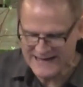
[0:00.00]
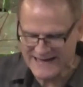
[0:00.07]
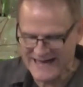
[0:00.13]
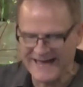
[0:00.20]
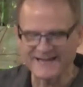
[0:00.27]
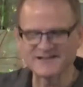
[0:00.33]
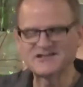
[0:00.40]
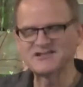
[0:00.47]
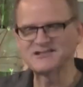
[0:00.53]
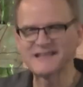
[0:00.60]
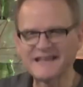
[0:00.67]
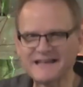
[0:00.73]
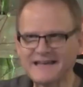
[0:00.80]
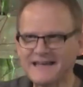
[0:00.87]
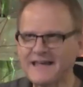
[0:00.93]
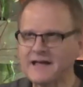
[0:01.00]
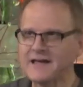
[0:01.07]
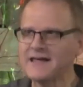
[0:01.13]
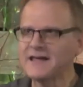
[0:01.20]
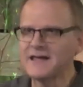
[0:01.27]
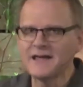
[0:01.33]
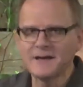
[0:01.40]
and singing
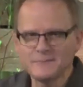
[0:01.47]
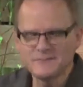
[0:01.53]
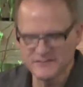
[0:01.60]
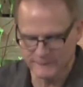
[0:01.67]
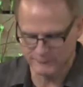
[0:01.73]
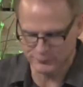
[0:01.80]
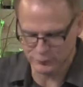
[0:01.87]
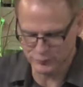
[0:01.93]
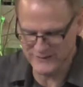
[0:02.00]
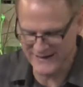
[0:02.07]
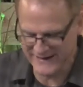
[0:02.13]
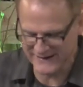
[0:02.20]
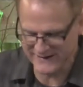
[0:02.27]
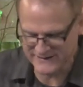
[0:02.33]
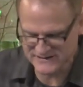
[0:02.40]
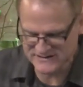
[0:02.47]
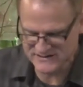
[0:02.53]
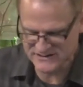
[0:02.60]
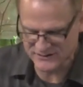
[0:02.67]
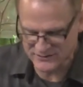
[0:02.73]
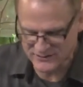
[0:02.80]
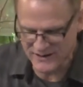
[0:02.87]
hymns of praise
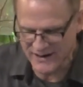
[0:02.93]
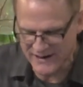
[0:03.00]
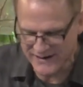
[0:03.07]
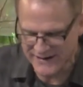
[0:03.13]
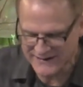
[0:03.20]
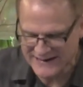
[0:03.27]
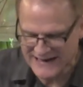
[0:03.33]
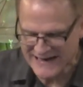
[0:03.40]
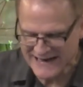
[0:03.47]
to God,